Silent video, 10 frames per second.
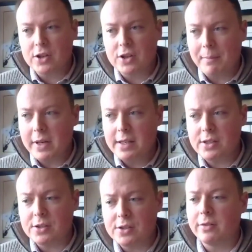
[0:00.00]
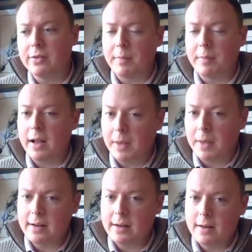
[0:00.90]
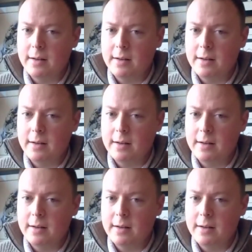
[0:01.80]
companies is good for the bottom line,